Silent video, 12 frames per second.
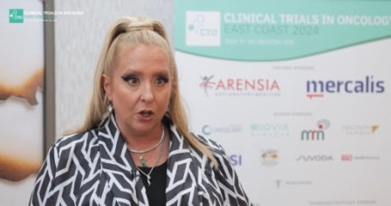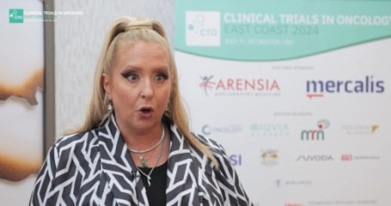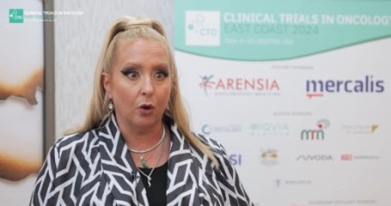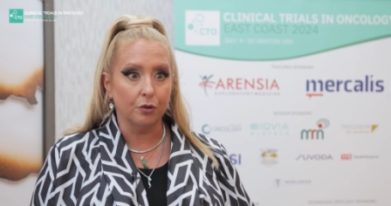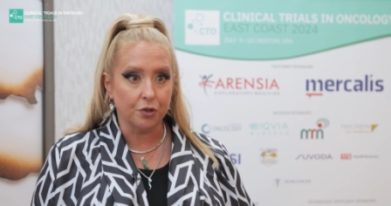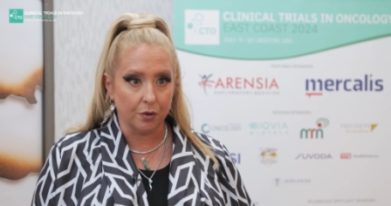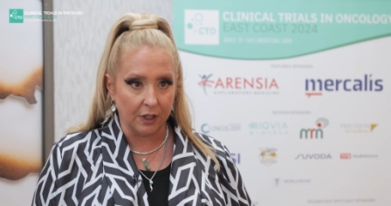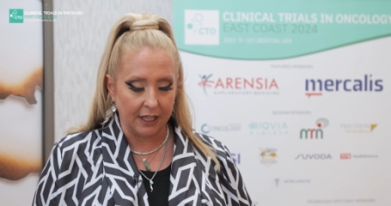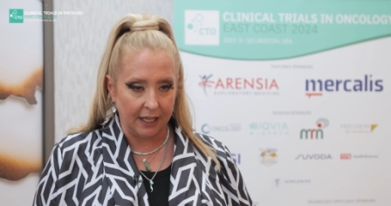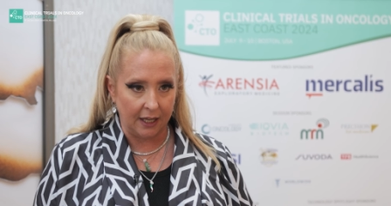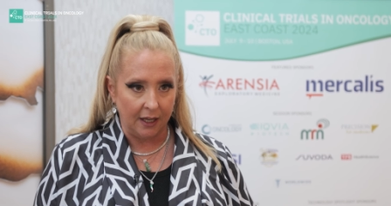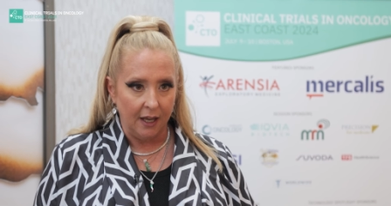
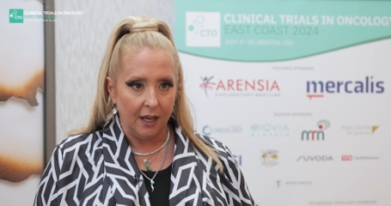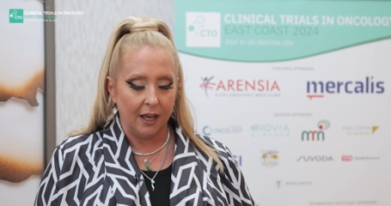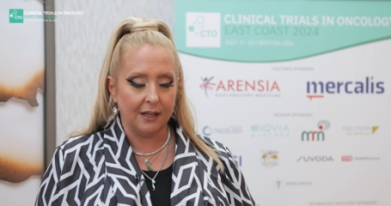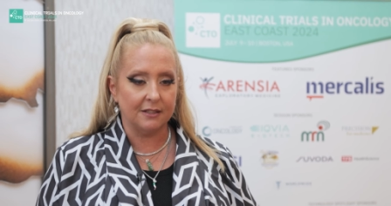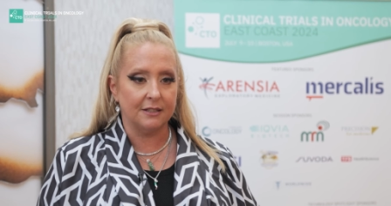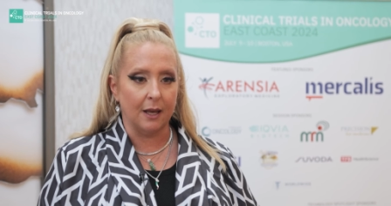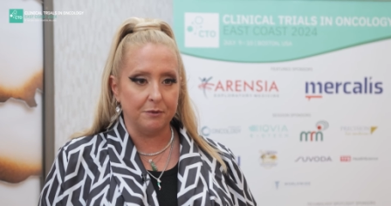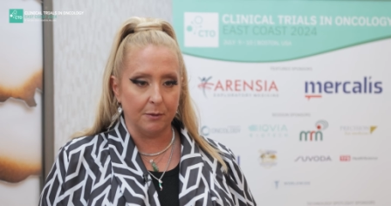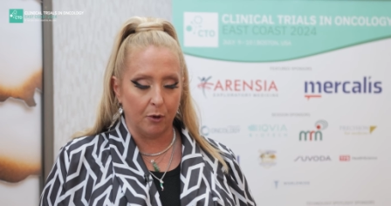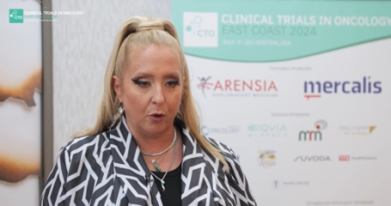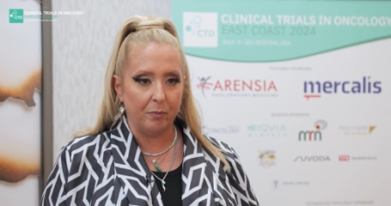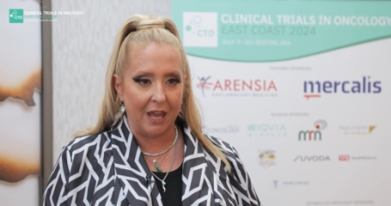culturally
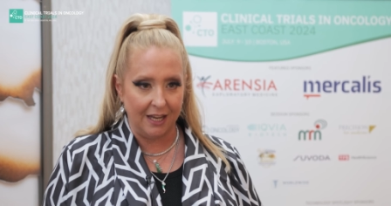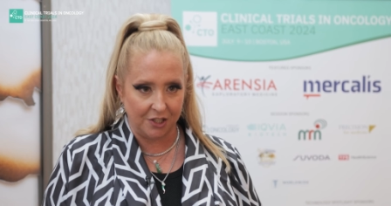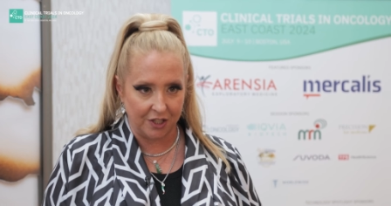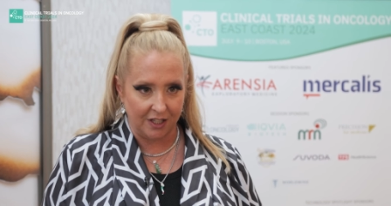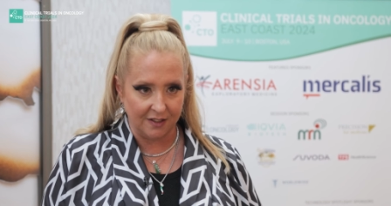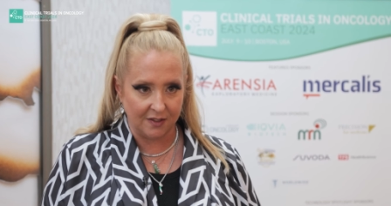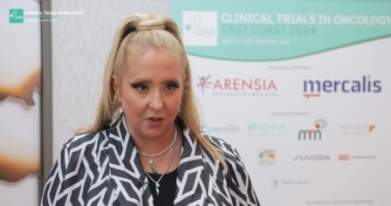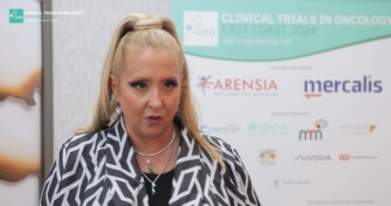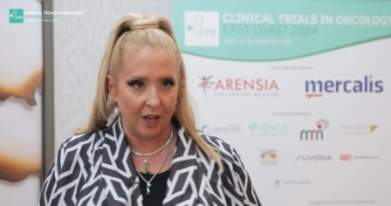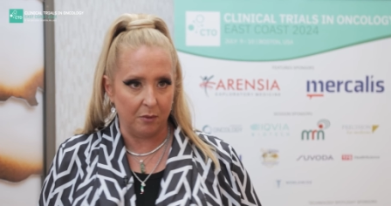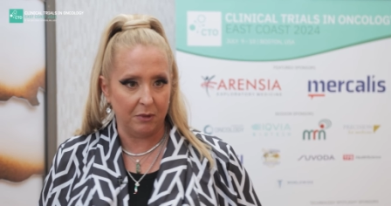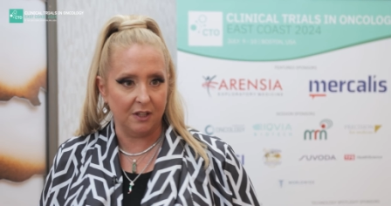acceptable patients. So
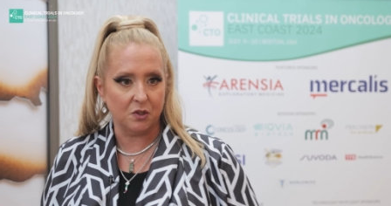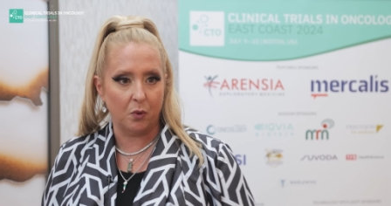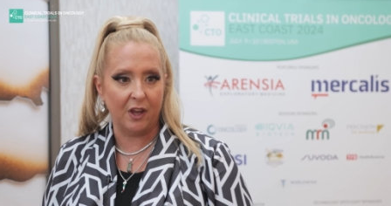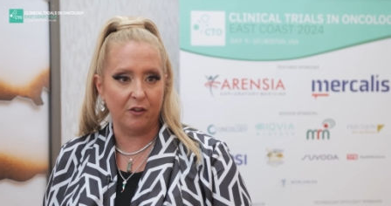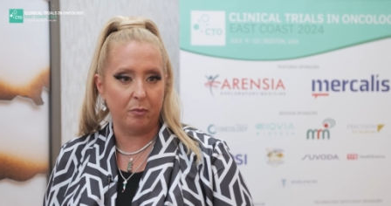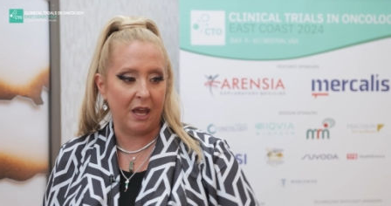that means we have